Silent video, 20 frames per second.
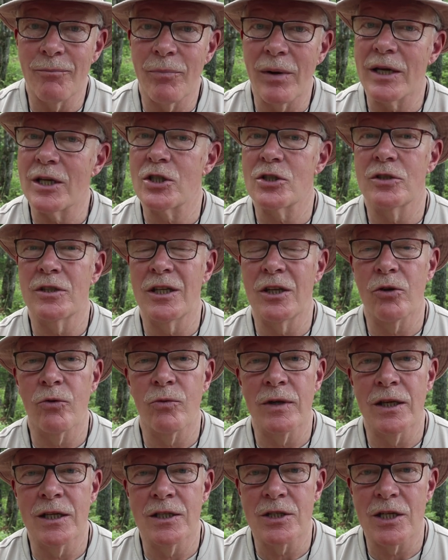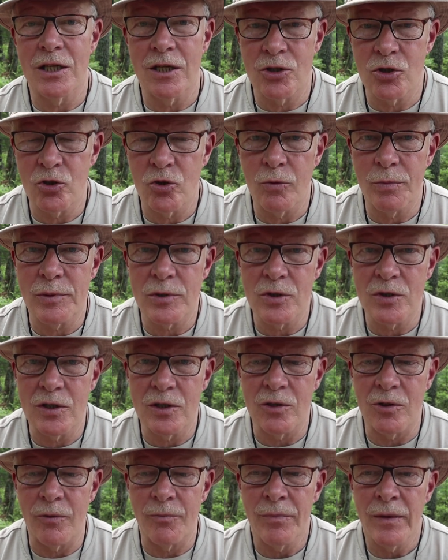but it's neither is it a super
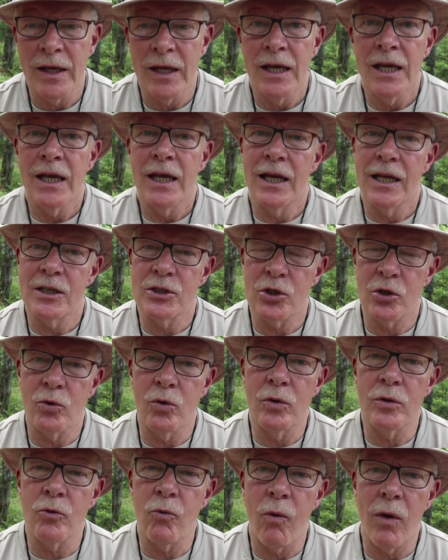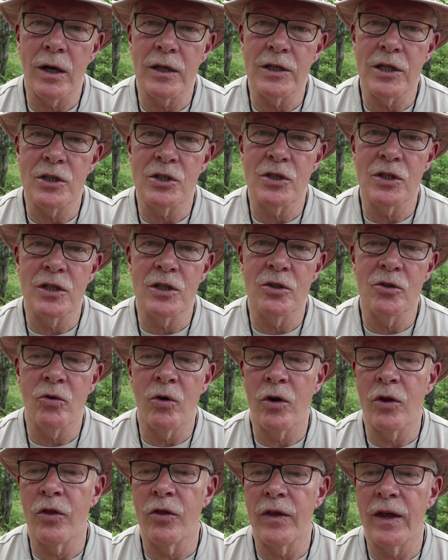steel. It is a good quality
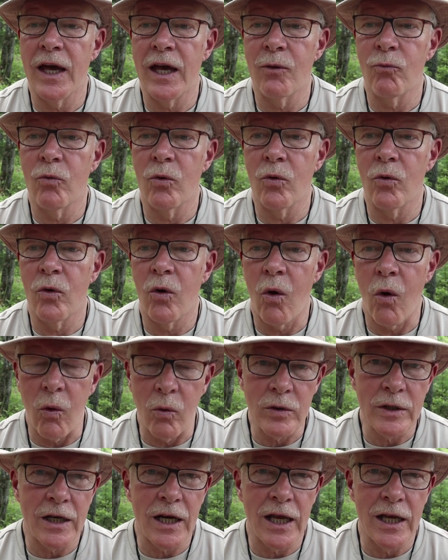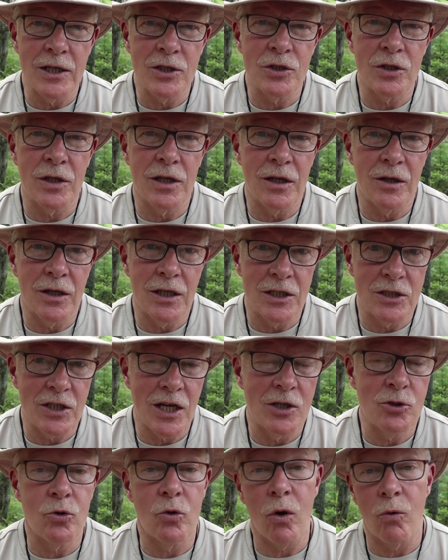steel that will hold its edge, its
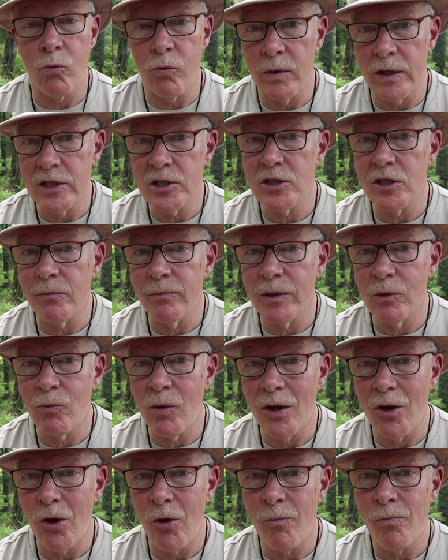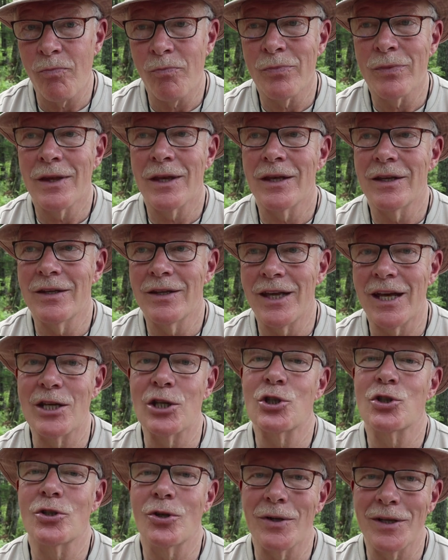edge reasonably well,
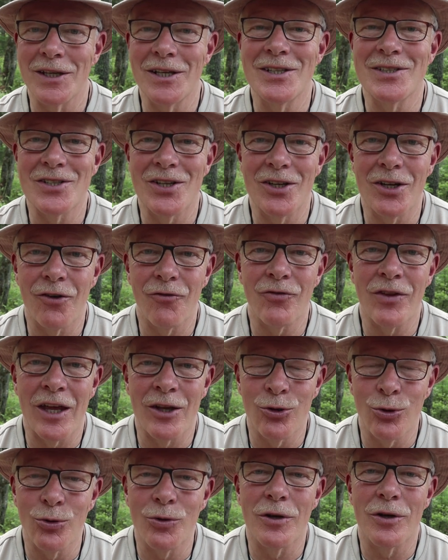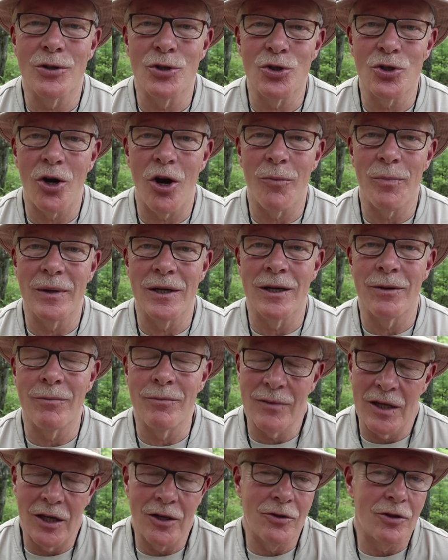yet it's still easy enough that you can sharpen it.
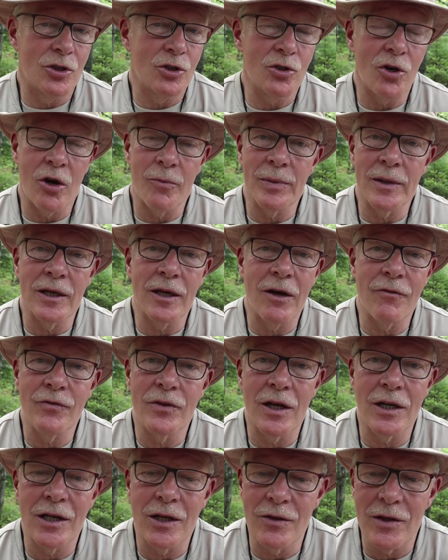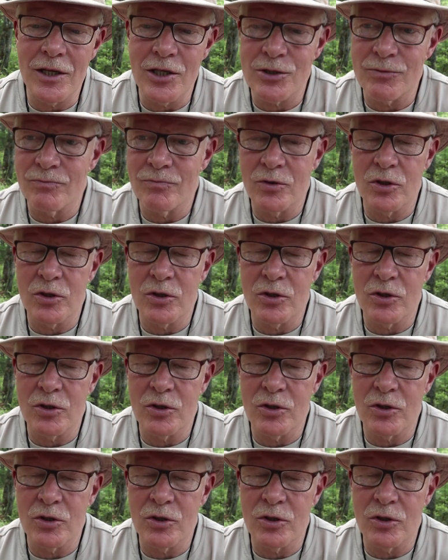And then the sharpening I've done on this,